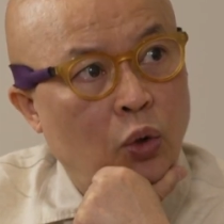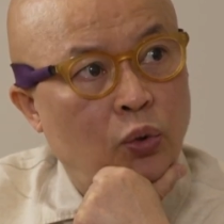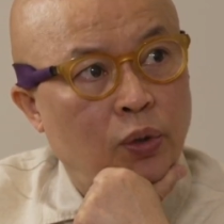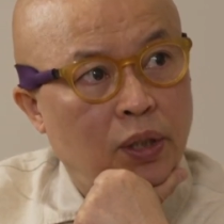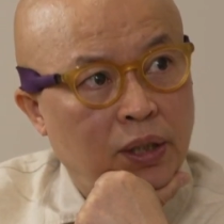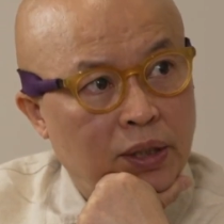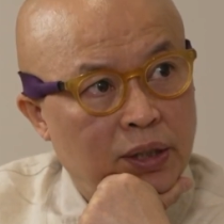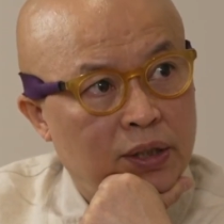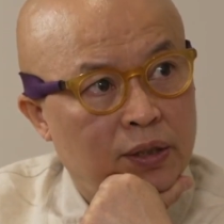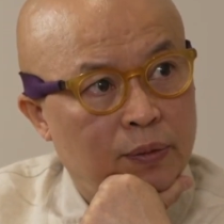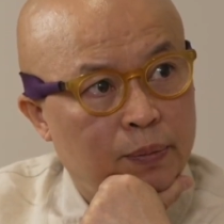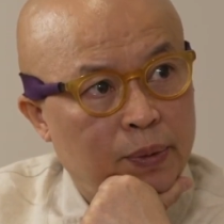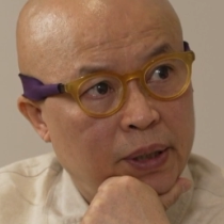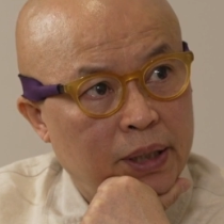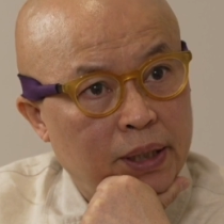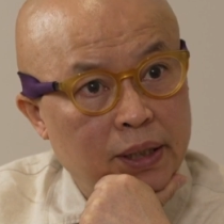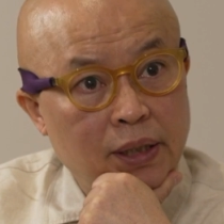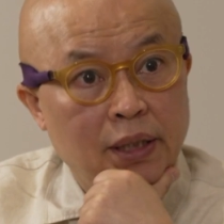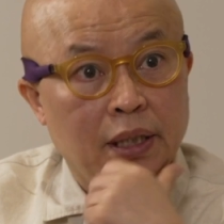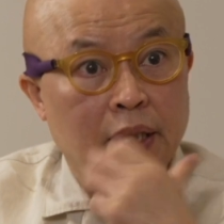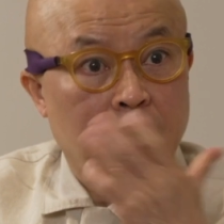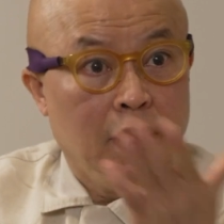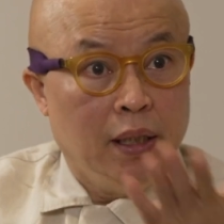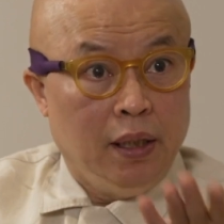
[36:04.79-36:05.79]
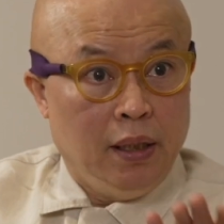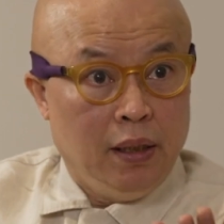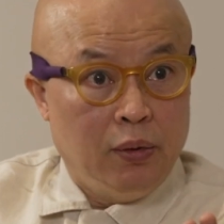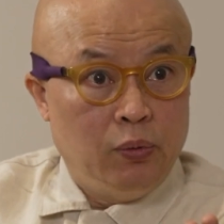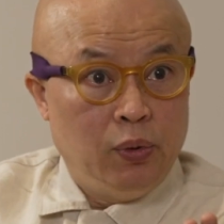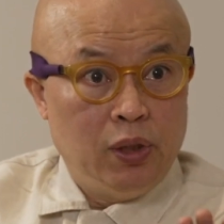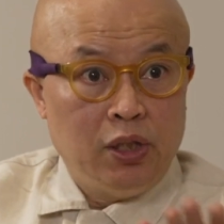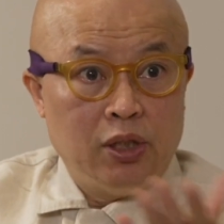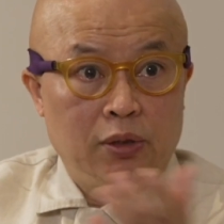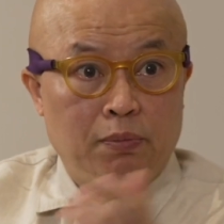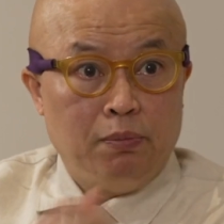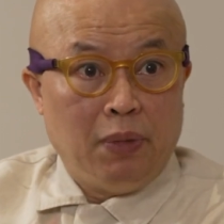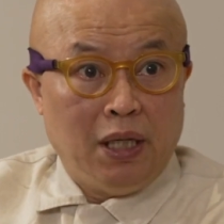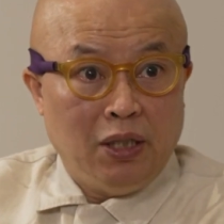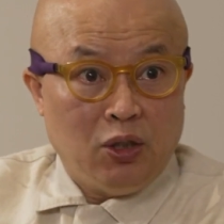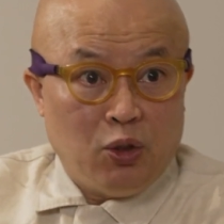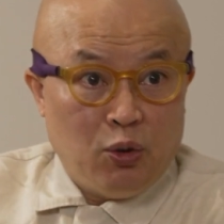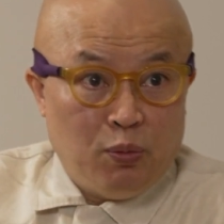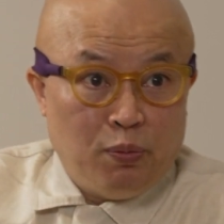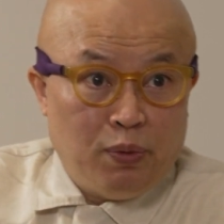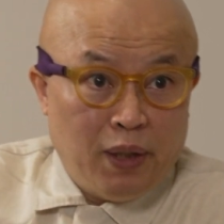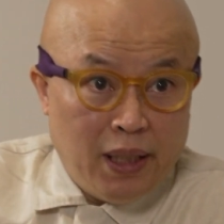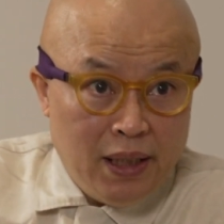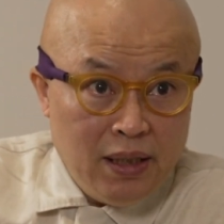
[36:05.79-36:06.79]
Holding the space, which
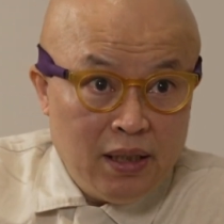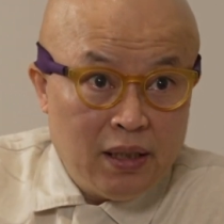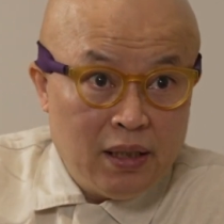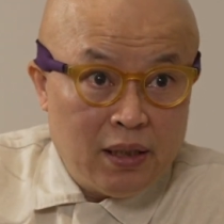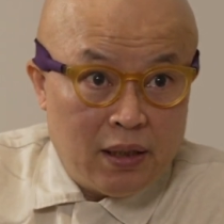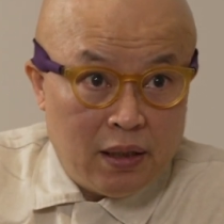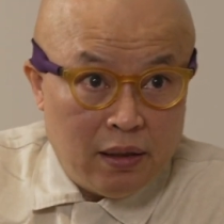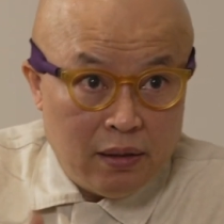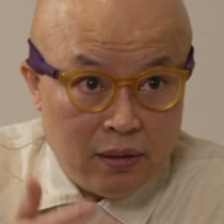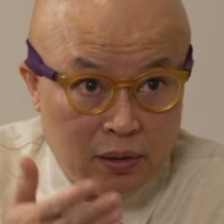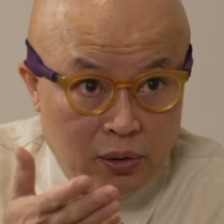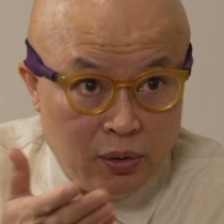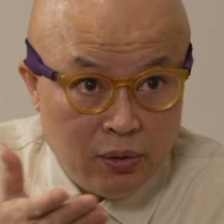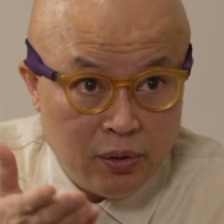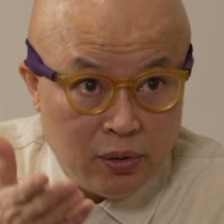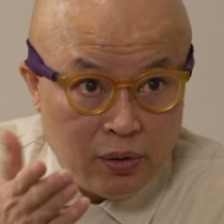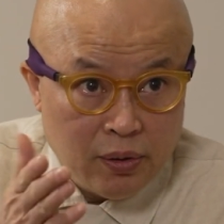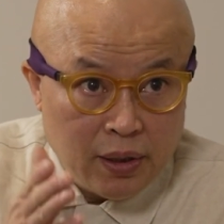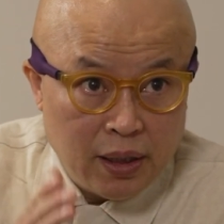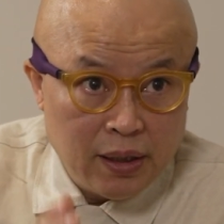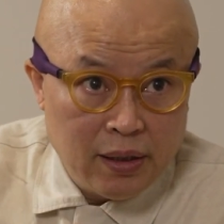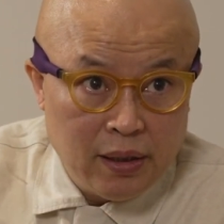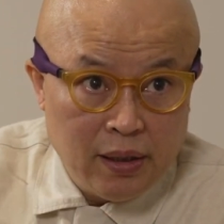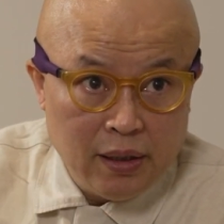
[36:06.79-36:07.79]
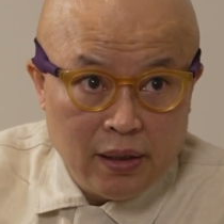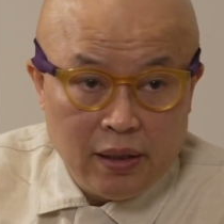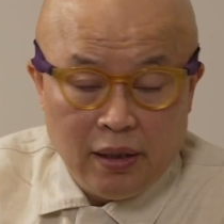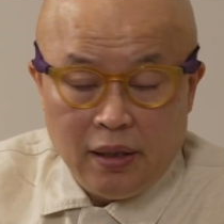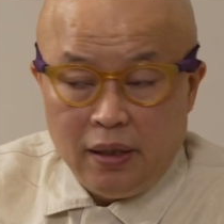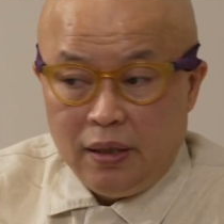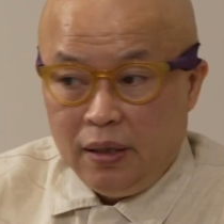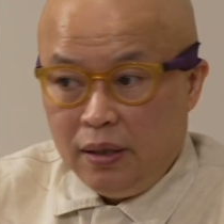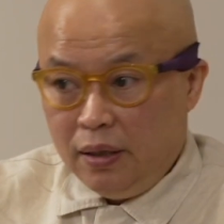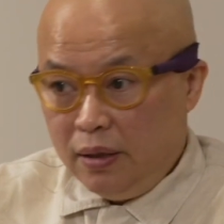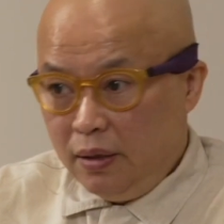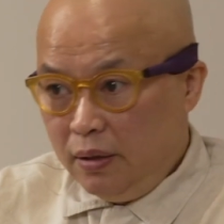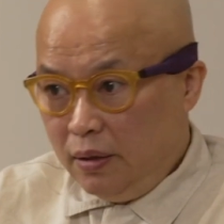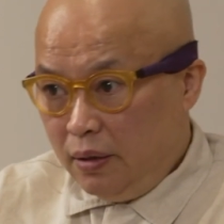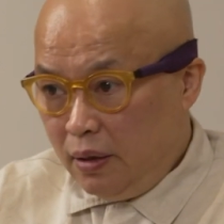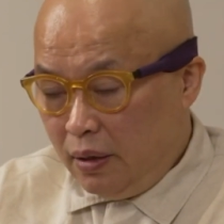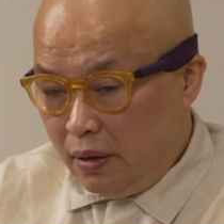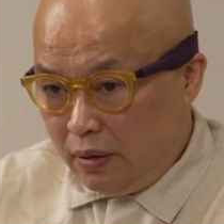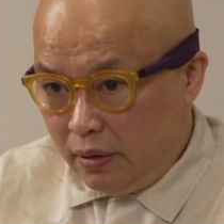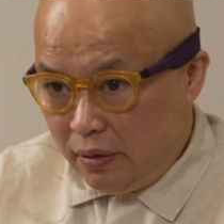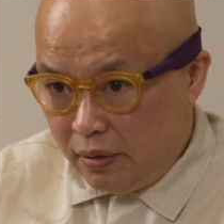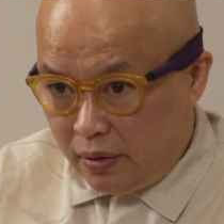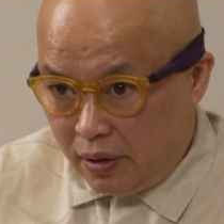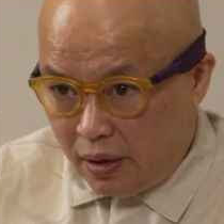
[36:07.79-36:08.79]
Michael Branson, you know, I think he,
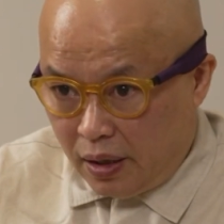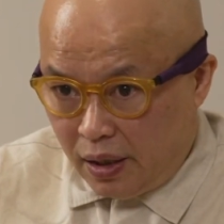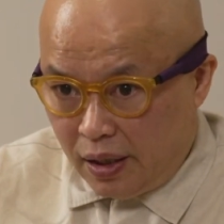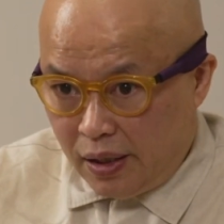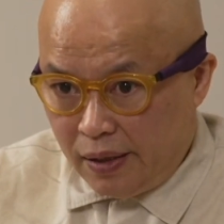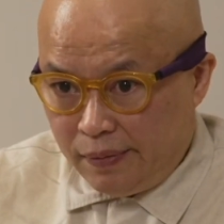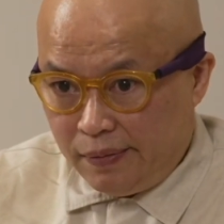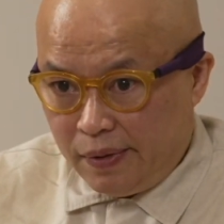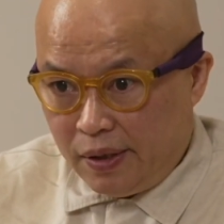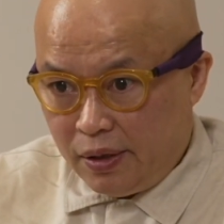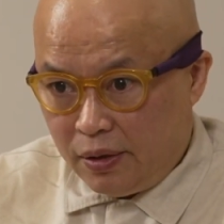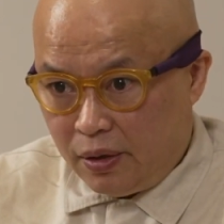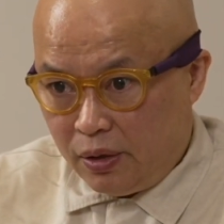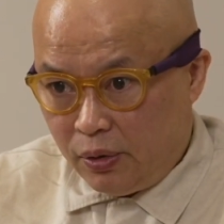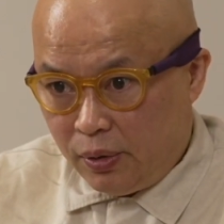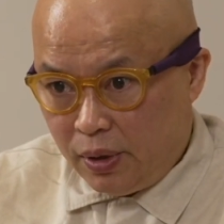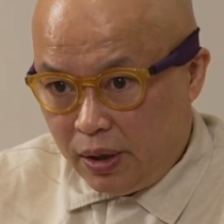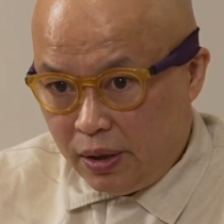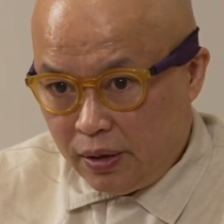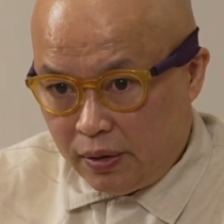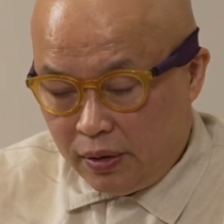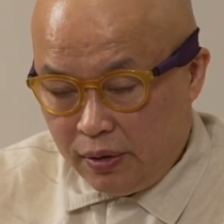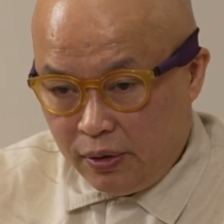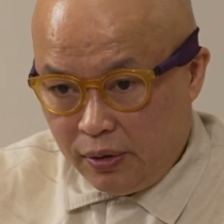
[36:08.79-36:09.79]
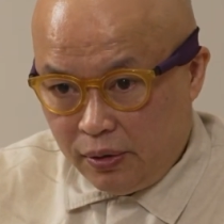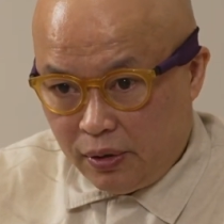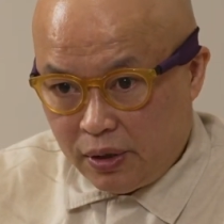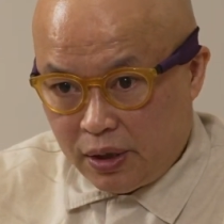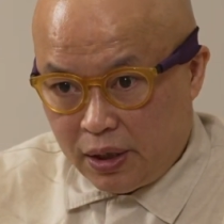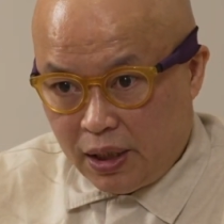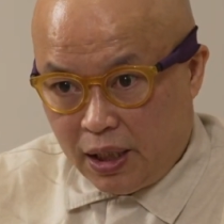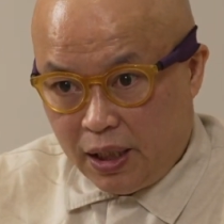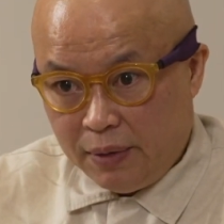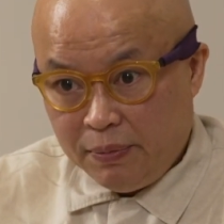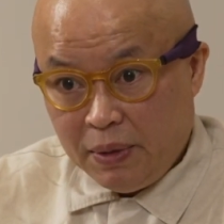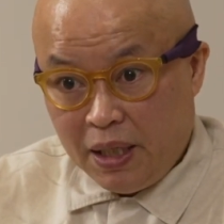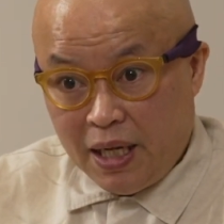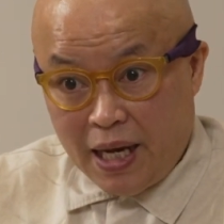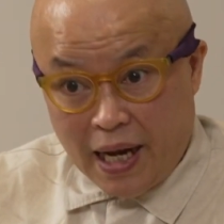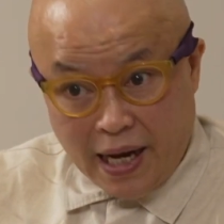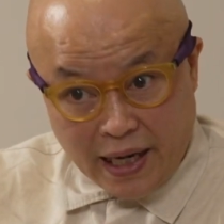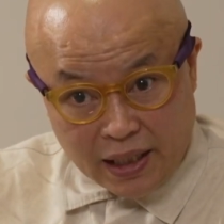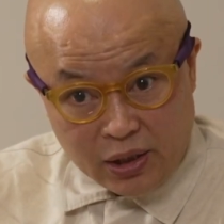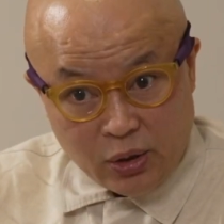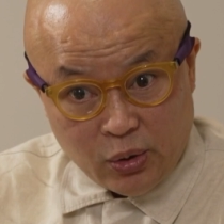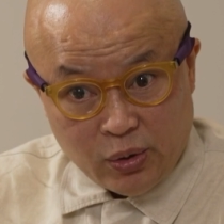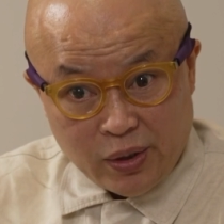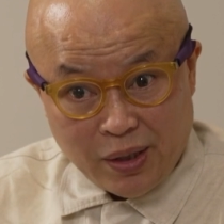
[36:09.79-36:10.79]
at the time, the critic New York Times,
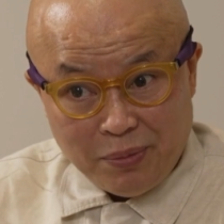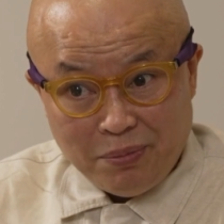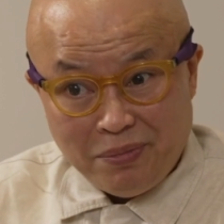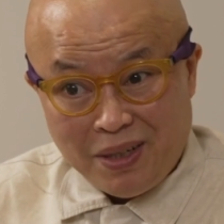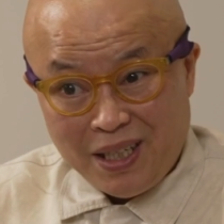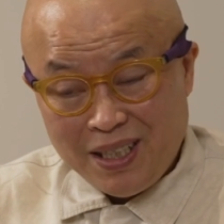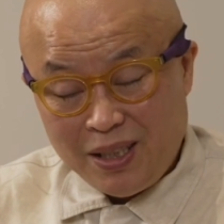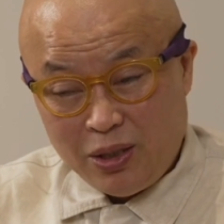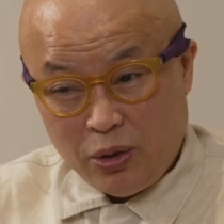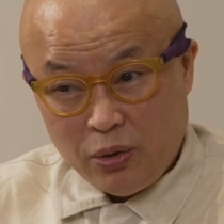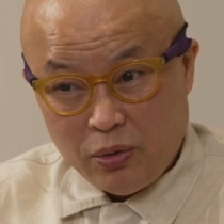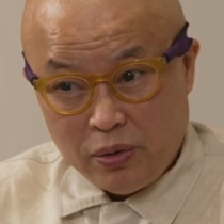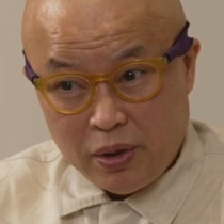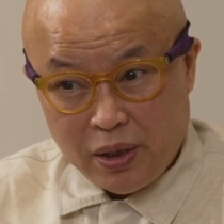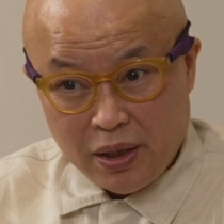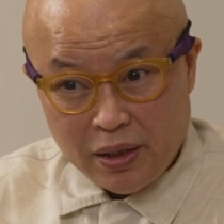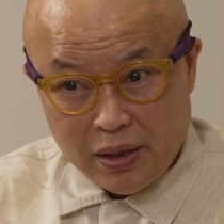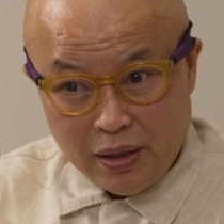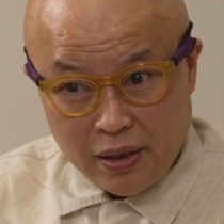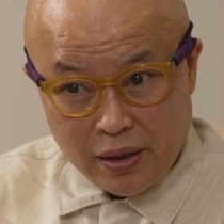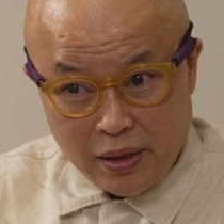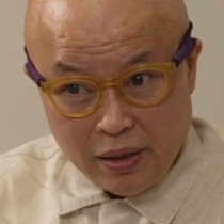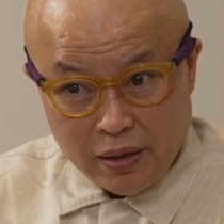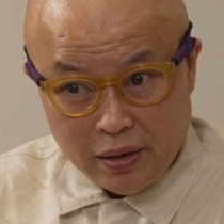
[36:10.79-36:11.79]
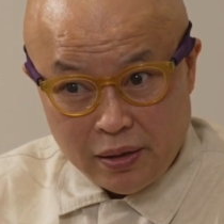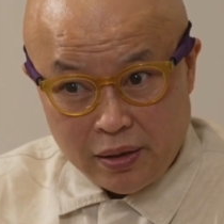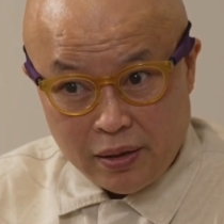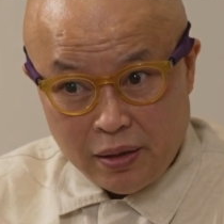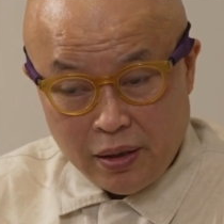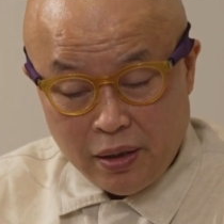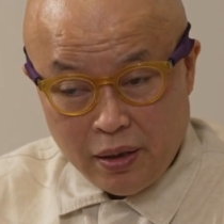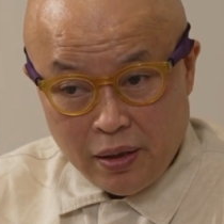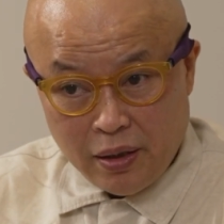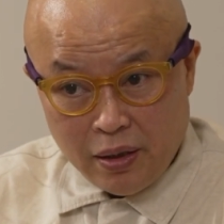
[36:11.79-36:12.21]
actually Michael did his